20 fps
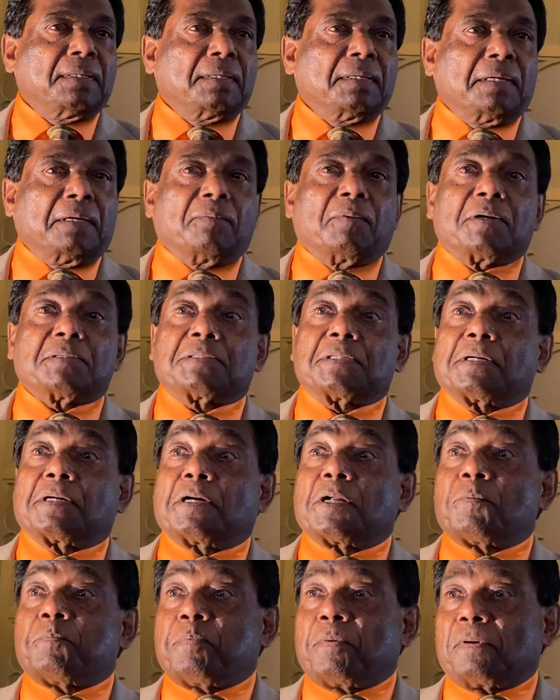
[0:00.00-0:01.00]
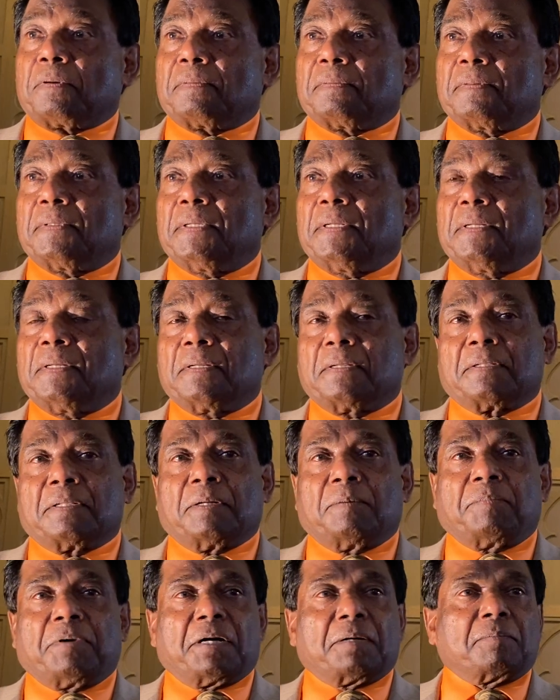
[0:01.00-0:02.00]
He was a cripple.
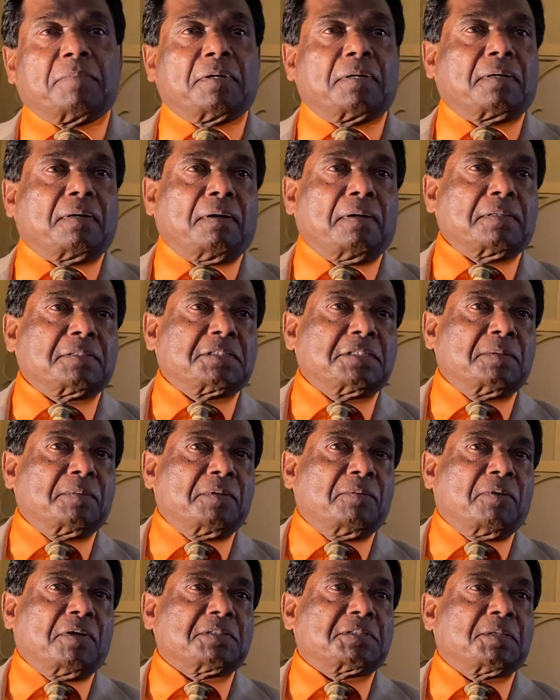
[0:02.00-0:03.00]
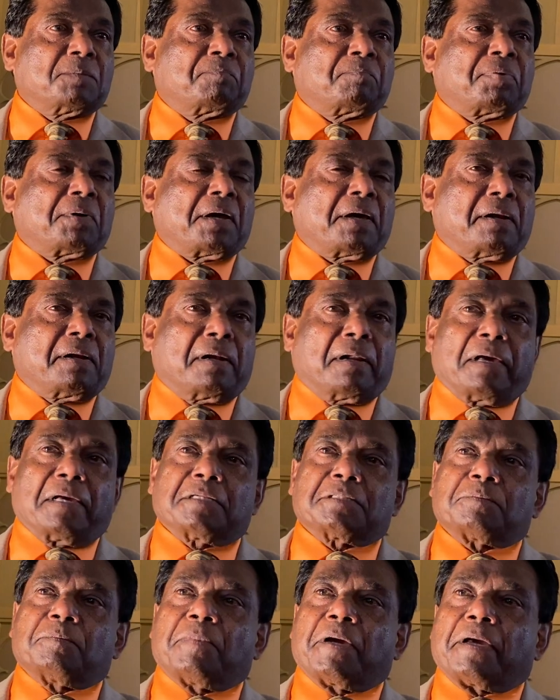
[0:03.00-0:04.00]
The Bible calls him, he was a
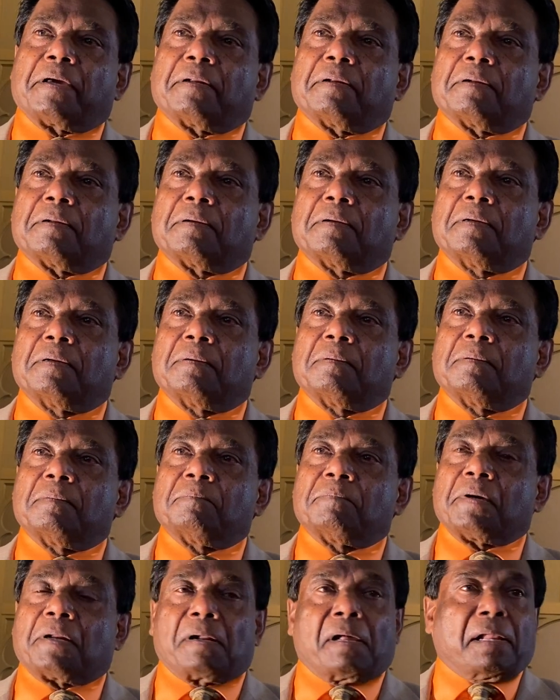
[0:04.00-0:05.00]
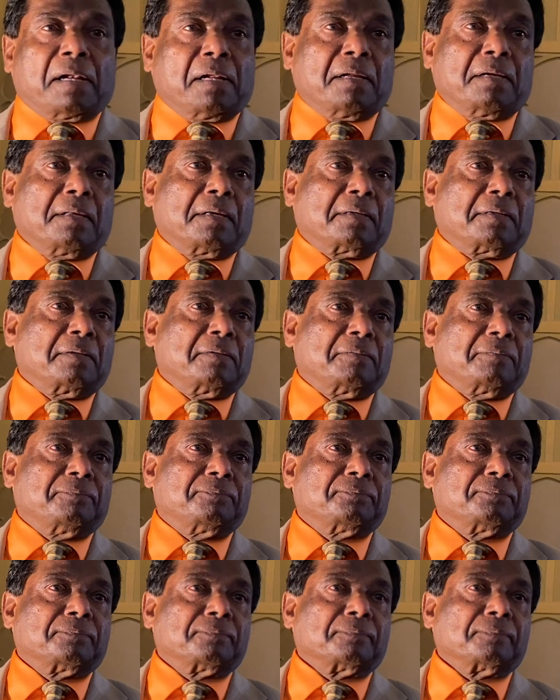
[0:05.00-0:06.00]
paralyzed man, paralytic.
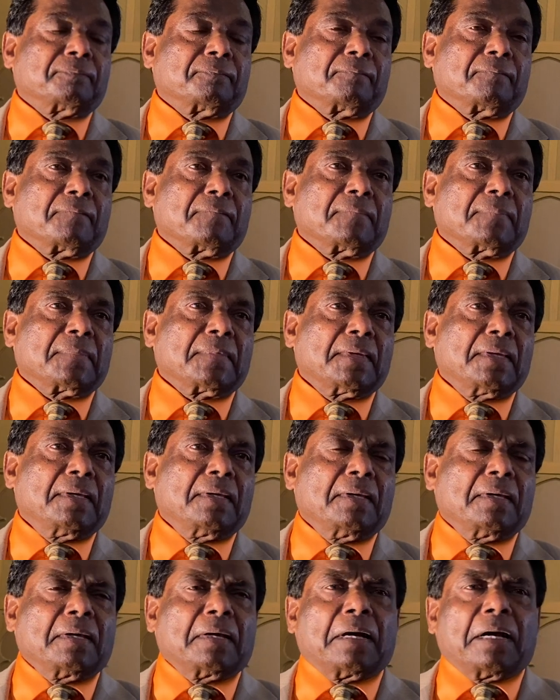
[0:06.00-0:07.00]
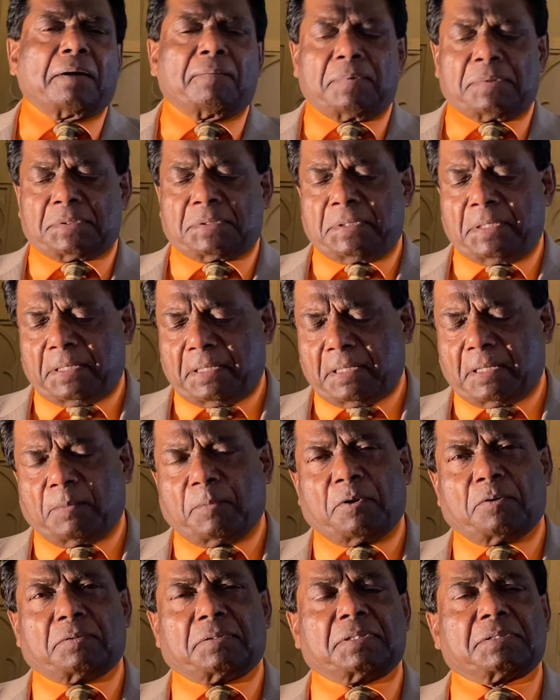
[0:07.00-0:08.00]
I was thinking
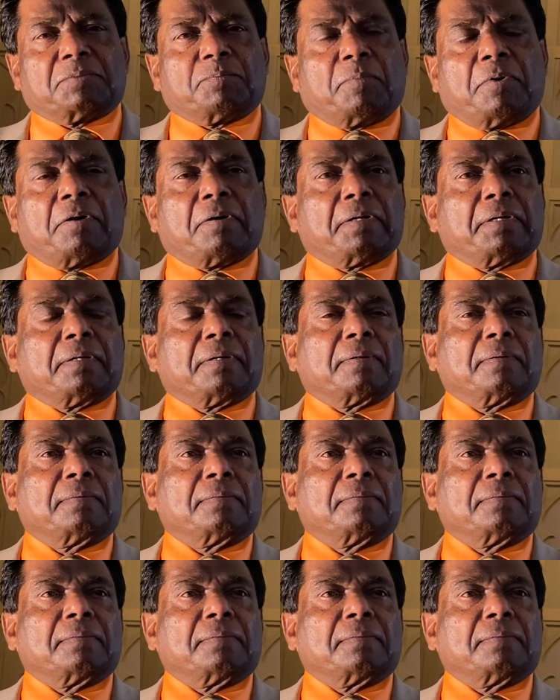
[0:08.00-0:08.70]
about this. Why?